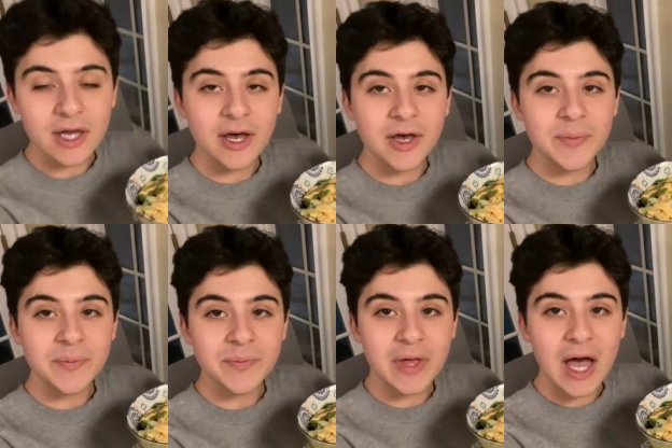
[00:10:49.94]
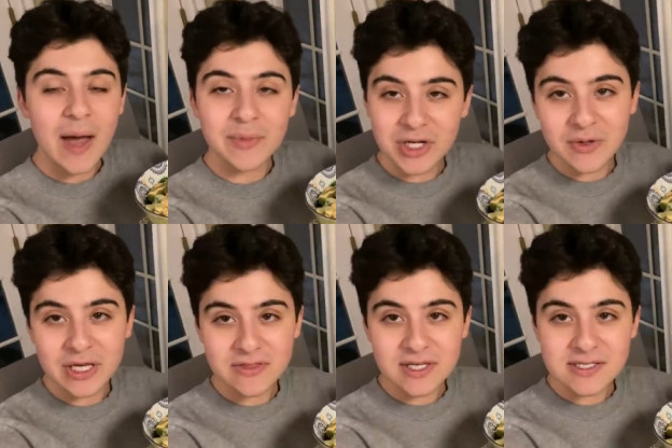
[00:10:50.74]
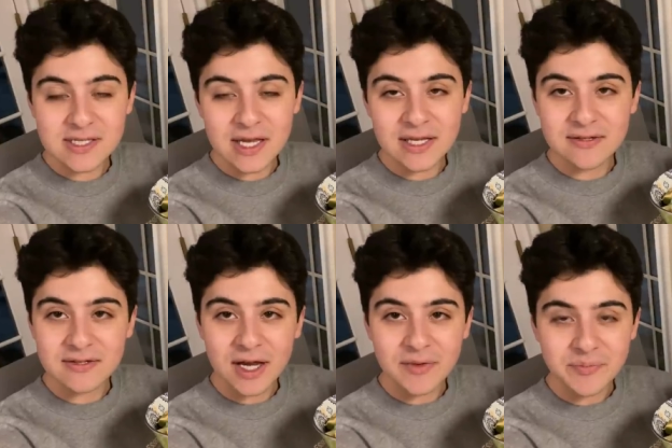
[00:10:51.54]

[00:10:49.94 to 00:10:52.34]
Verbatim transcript: Um, I'm gonna go eat this and yeah.